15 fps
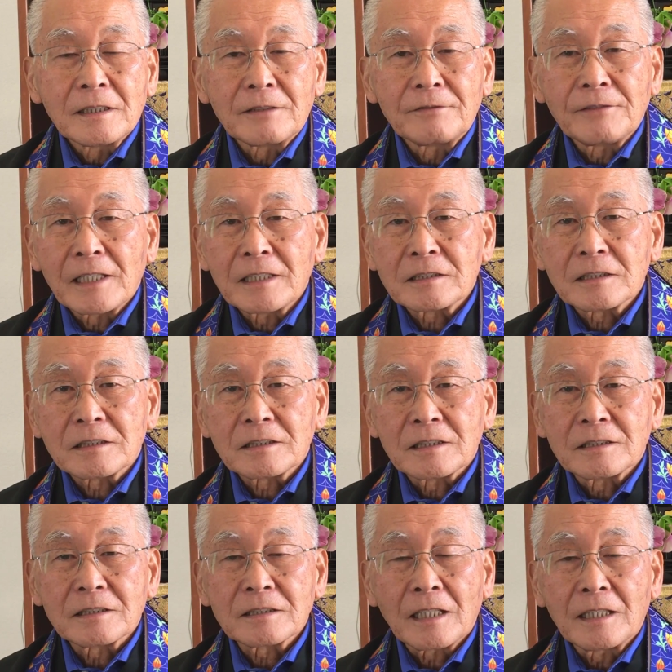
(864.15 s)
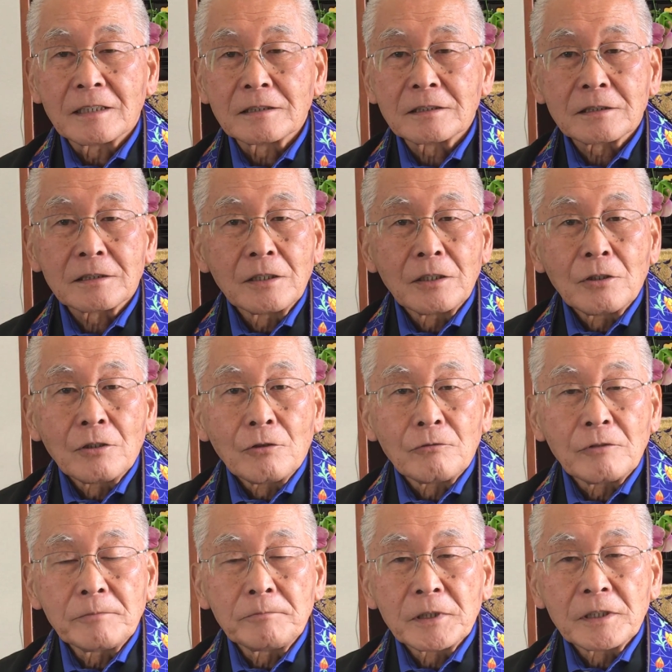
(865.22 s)
advances in science.
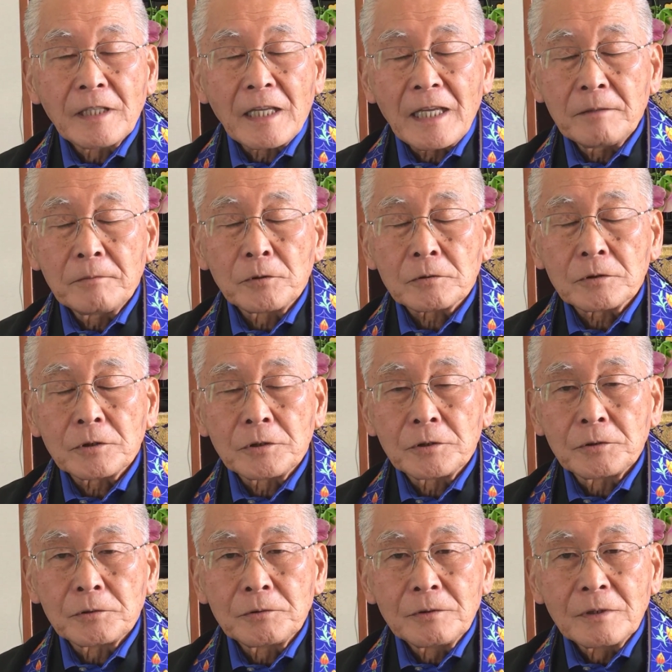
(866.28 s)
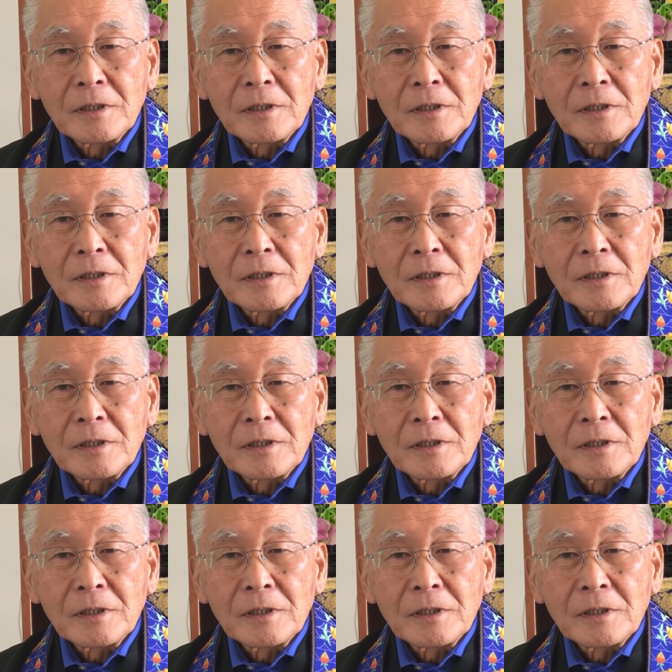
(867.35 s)
We've been able to